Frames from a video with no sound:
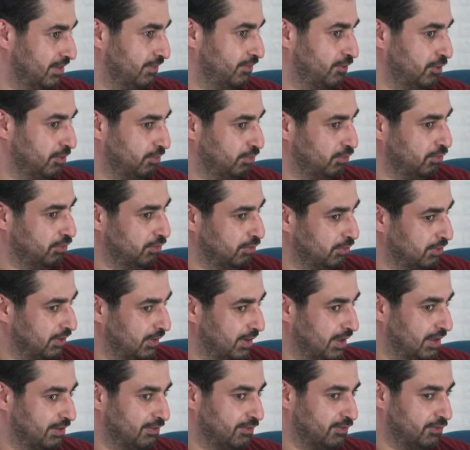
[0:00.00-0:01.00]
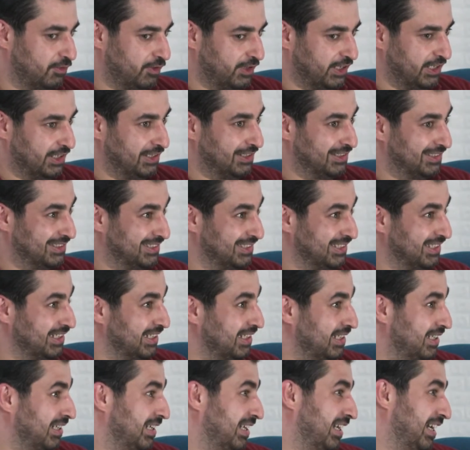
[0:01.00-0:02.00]
football, go out with friends,
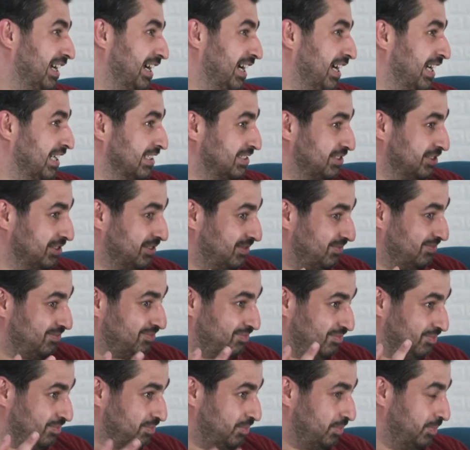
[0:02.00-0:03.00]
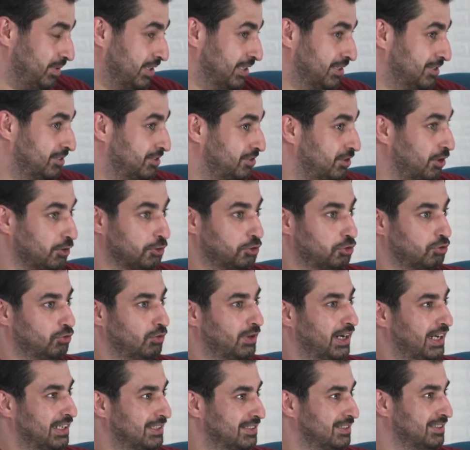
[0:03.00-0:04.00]
uh, just be as social
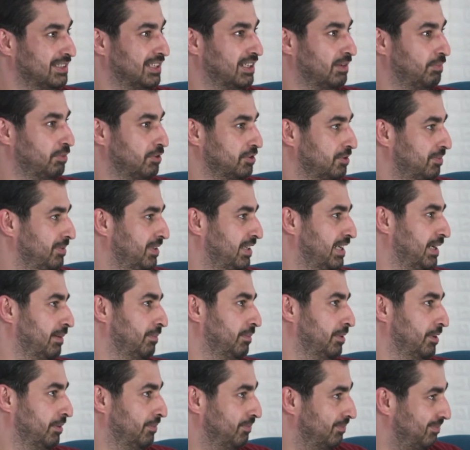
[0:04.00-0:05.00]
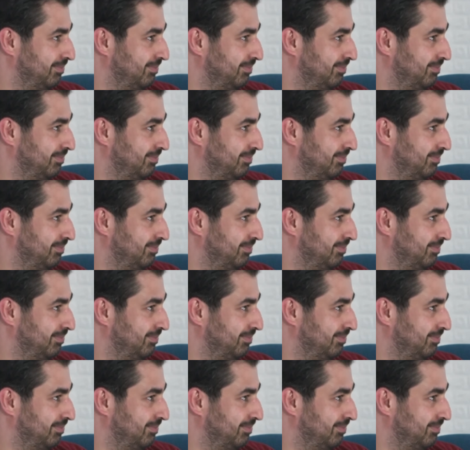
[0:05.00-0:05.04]
as I possibly can be.